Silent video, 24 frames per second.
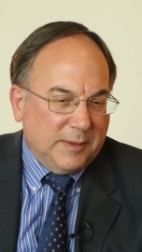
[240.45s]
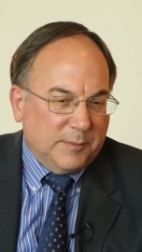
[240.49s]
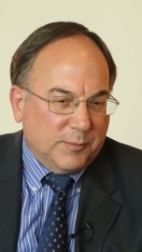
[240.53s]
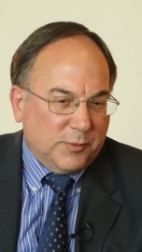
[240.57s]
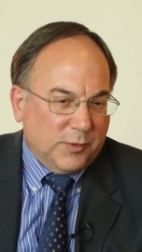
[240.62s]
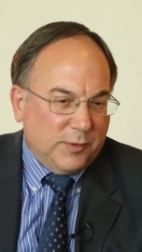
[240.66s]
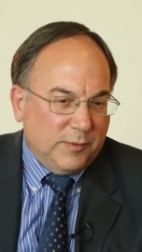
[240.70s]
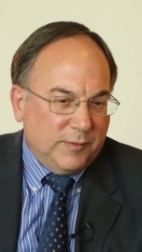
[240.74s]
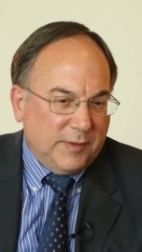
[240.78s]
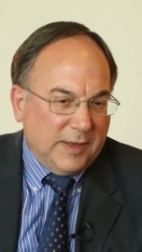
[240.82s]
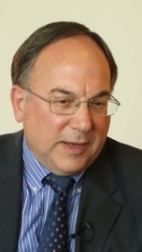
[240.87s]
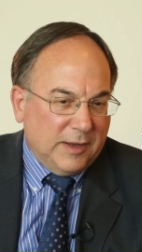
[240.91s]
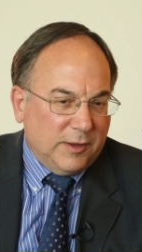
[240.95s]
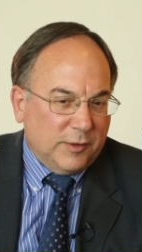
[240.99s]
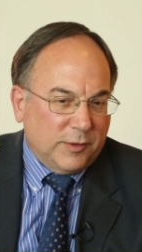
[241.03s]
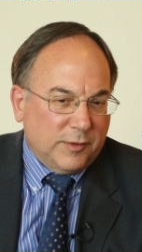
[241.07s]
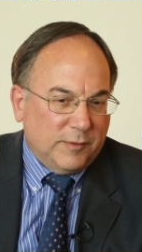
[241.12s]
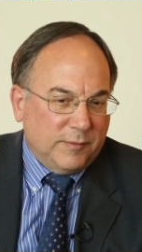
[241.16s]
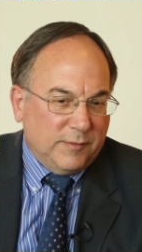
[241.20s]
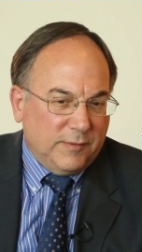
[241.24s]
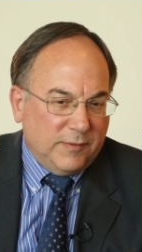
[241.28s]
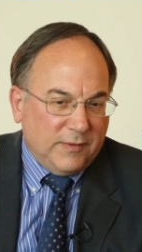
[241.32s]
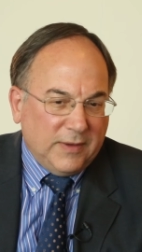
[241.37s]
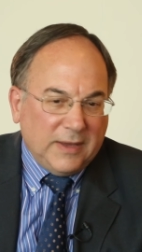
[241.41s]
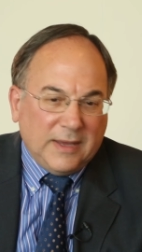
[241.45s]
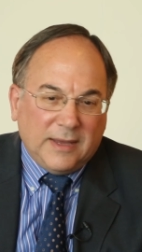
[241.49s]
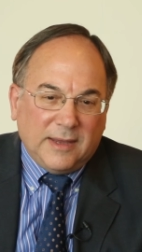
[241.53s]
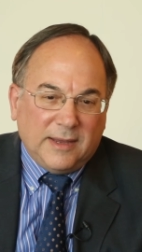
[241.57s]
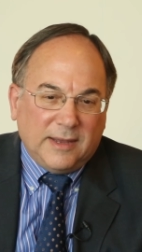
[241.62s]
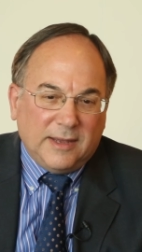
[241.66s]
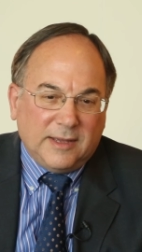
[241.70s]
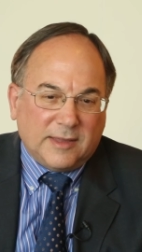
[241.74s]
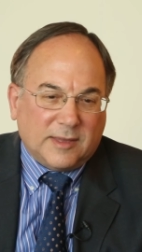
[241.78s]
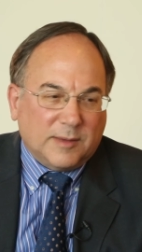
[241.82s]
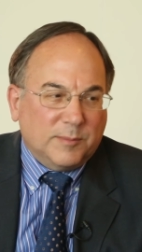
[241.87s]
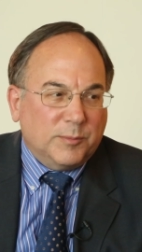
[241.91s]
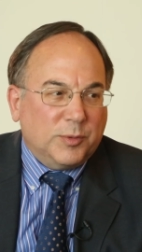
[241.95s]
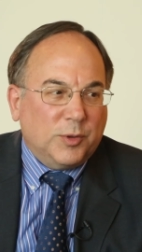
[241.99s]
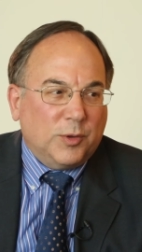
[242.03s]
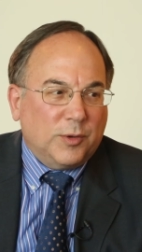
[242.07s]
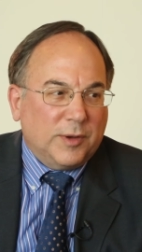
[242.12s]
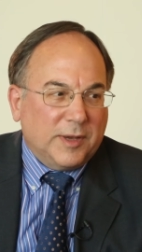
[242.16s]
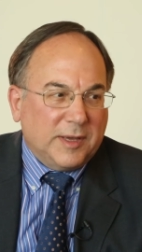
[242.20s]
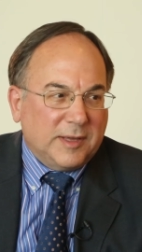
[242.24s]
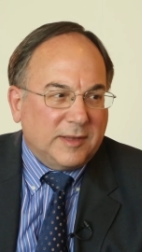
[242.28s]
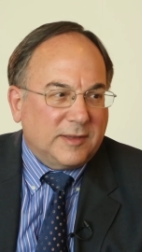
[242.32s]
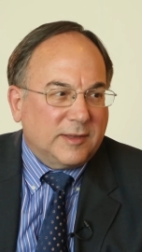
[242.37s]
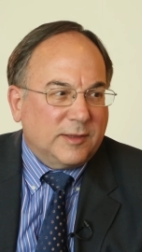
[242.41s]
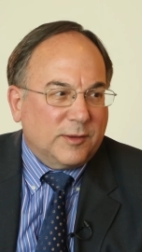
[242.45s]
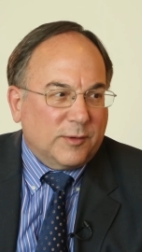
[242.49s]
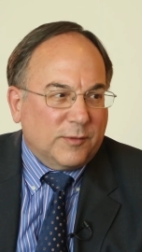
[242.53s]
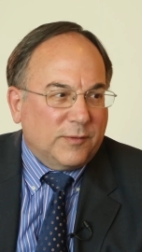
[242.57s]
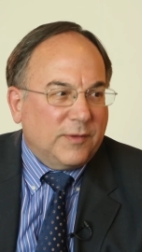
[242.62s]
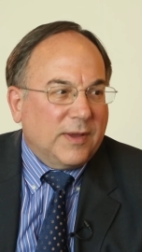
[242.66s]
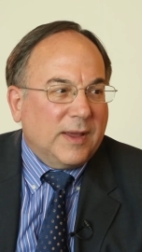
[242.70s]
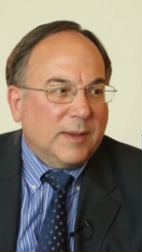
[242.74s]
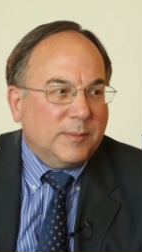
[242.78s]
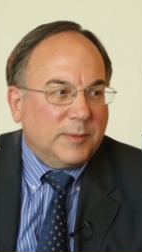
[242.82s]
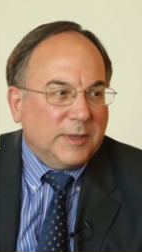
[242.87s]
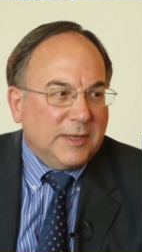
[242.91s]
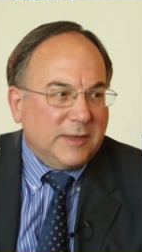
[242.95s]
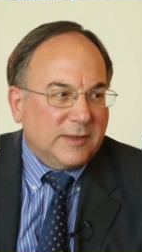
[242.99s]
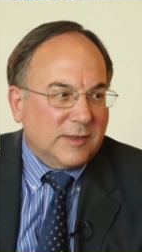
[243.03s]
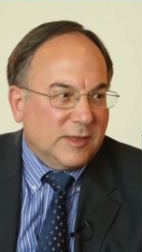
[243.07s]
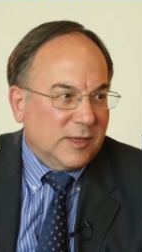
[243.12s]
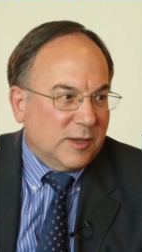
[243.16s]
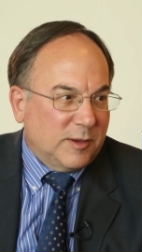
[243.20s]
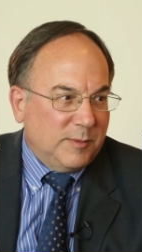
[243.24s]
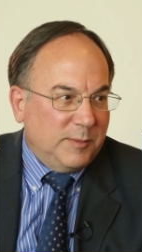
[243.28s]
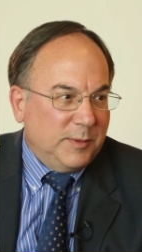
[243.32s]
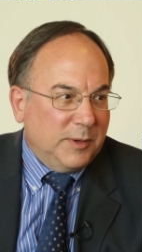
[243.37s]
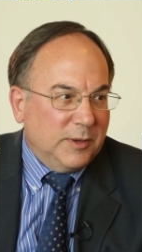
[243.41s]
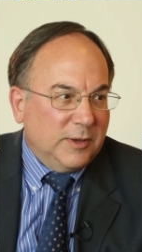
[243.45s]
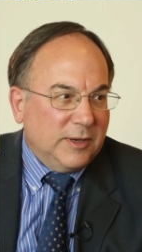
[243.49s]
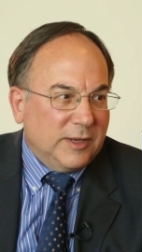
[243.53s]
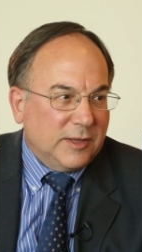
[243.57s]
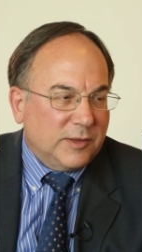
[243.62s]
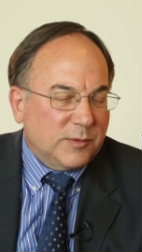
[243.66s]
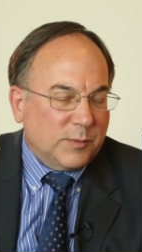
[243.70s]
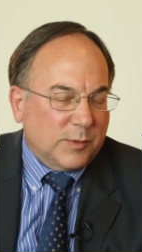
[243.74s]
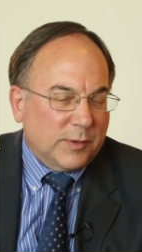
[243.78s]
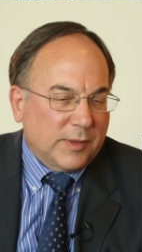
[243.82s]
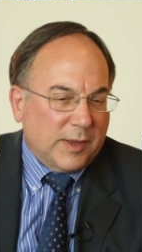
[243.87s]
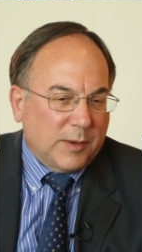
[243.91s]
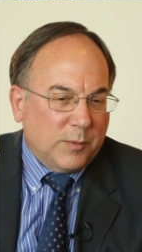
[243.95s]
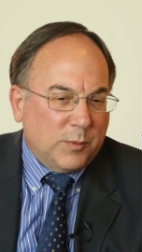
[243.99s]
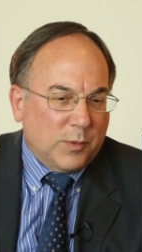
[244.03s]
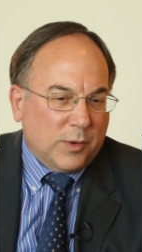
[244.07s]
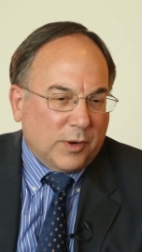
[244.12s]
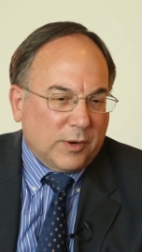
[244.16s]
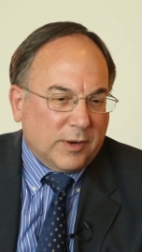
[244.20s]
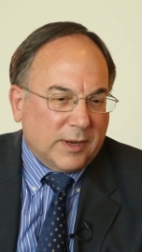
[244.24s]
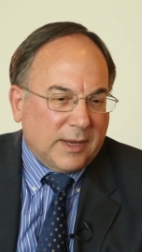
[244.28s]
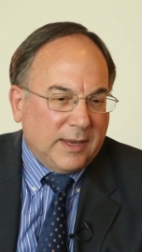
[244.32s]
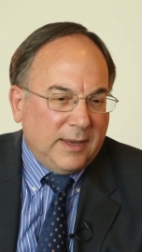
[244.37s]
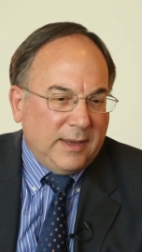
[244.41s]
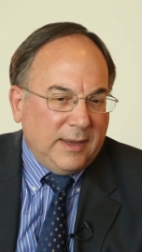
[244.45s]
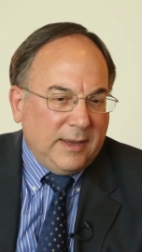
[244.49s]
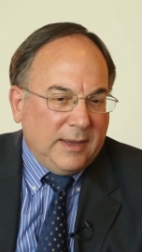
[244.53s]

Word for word: improve the health of its employees and their families and the communities where they work.